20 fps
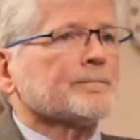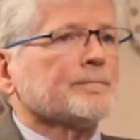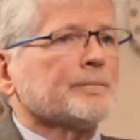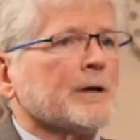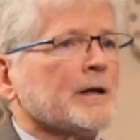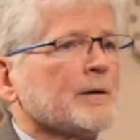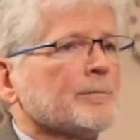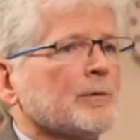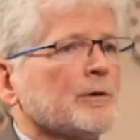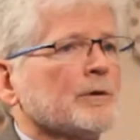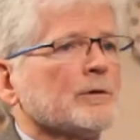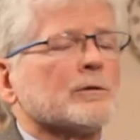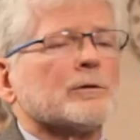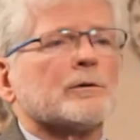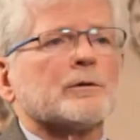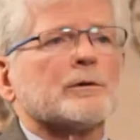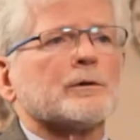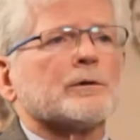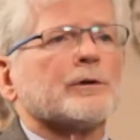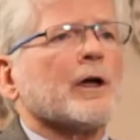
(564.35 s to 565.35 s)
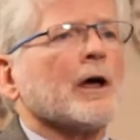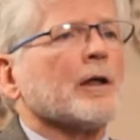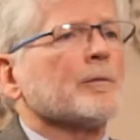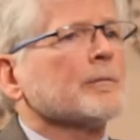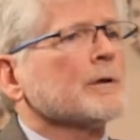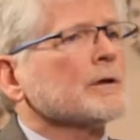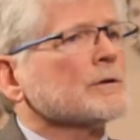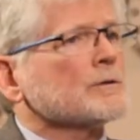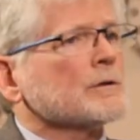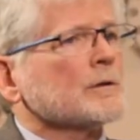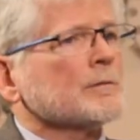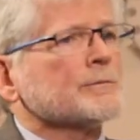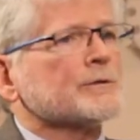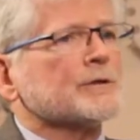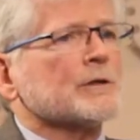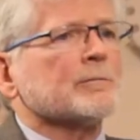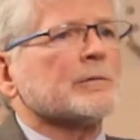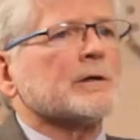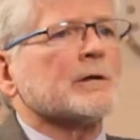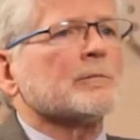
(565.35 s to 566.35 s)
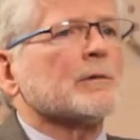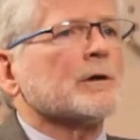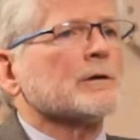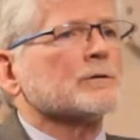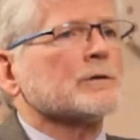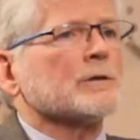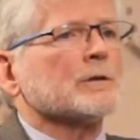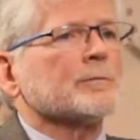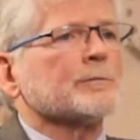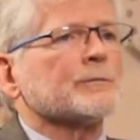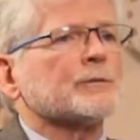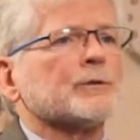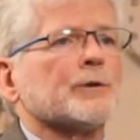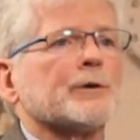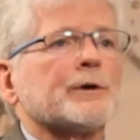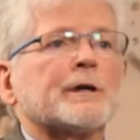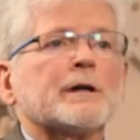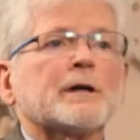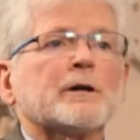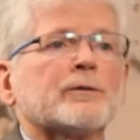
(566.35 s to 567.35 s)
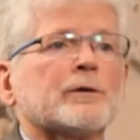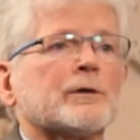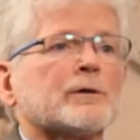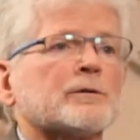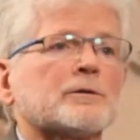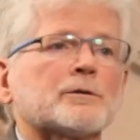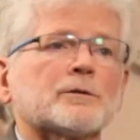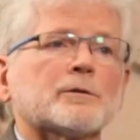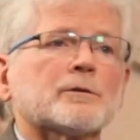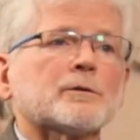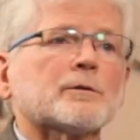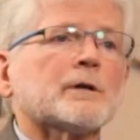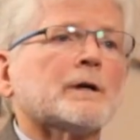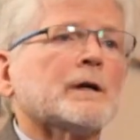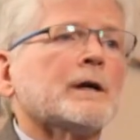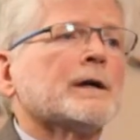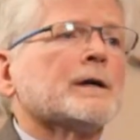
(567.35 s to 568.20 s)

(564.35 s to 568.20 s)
people who are non-Muslims to be Muslims, or even to